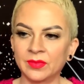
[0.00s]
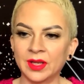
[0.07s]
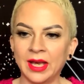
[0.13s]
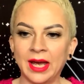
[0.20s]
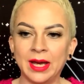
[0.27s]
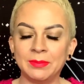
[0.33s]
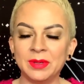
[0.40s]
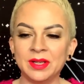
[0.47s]

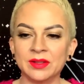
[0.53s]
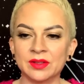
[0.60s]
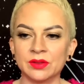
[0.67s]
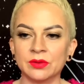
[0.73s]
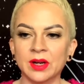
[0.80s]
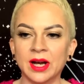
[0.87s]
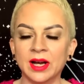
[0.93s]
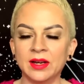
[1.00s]
happiness
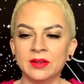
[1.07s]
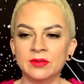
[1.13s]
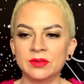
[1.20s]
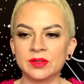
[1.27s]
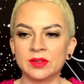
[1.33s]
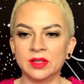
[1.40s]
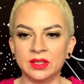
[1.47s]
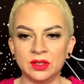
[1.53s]

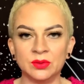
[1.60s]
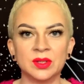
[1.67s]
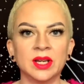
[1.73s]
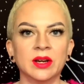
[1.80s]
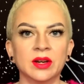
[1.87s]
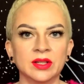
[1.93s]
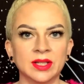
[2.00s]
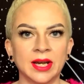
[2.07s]
arrives and you
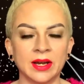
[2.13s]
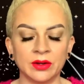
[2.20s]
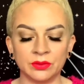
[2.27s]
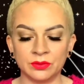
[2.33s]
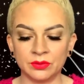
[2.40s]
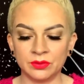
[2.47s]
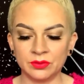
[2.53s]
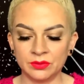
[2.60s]
tear it
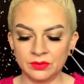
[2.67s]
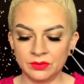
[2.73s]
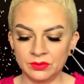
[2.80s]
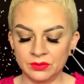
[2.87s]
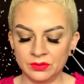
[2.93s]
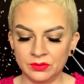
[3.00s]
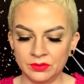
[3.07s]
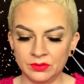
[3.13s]
down.
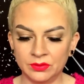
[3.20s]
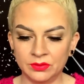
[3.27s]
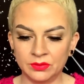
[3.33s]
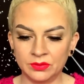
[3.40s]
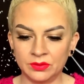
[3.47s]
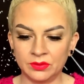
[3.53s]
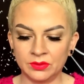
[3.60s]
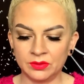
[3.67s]

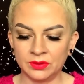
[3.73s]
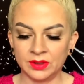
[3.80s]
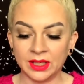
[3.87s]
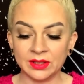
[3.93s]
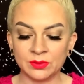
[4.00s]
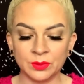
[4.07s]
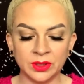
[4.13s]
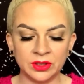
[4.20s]

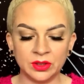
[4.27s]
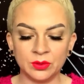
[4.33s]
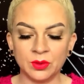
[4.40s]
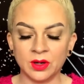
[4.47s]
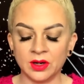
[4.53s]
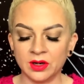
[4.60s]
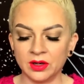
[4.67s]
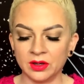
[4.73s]
That's what you
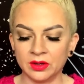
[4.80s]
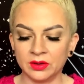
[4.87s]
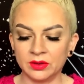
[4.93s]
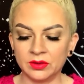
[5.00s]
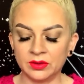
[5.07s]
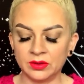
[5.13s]
are